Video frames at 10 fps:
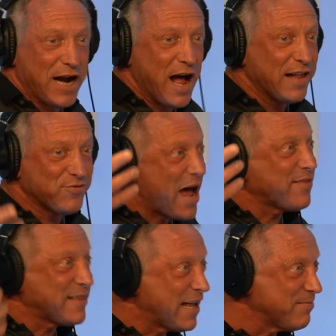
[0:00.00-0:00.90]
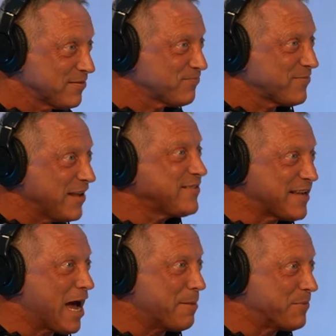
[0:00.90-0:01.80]
God's wrath that this is
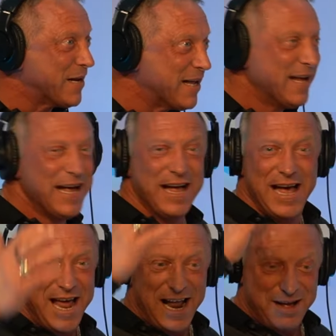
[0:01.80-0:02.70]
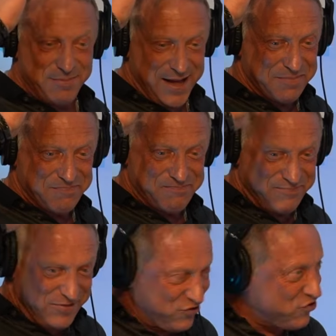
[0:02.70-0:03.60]
happening? Yep. And I'm like,
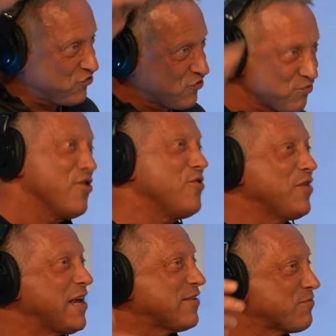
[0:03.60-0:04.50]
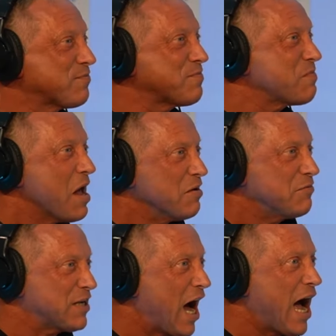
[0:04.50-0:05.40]
screw this
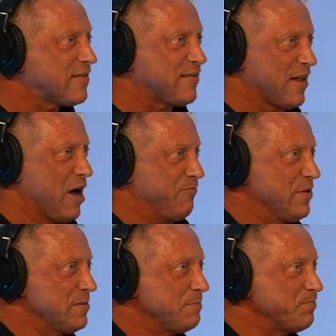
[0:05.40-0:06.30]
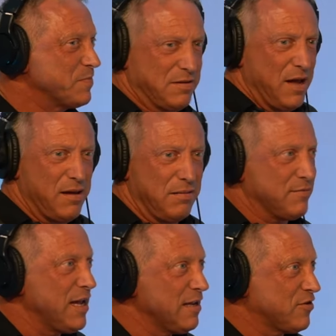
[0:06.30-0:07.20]
God stuff. Right. It,
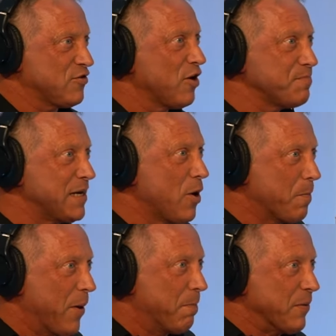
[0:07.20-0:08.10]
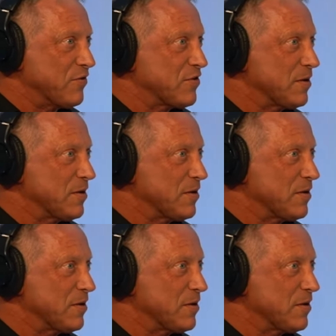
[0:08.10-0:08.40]
it served me no purpose.